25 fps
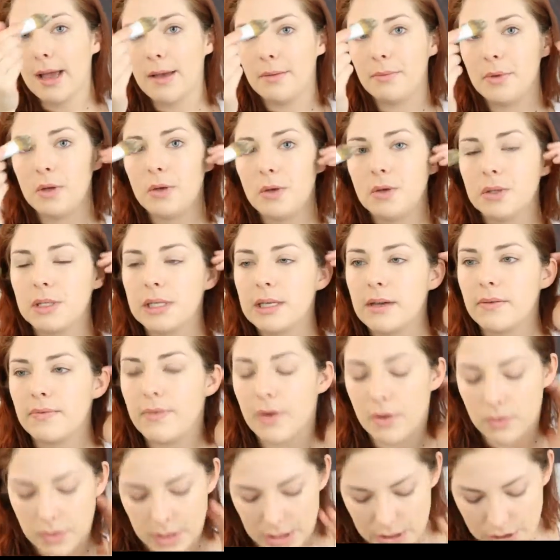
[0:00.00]
Using a
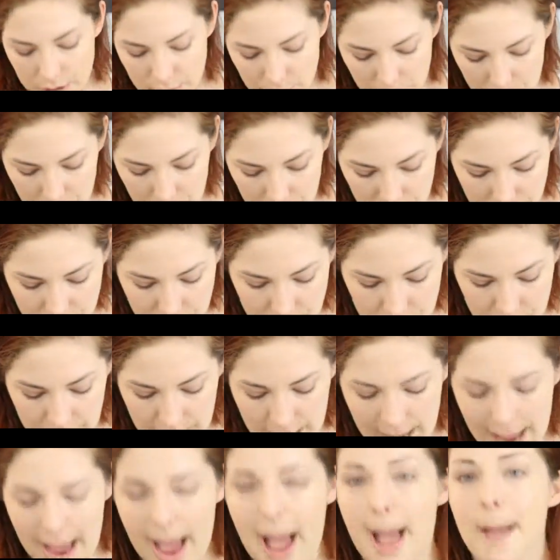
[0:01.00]
foundation brush,
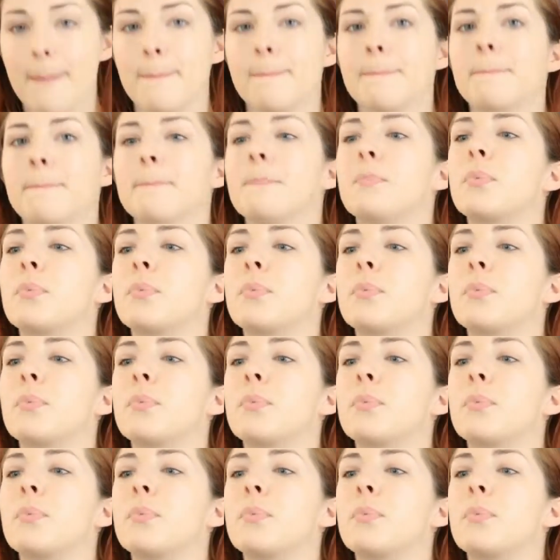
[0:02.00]
I'm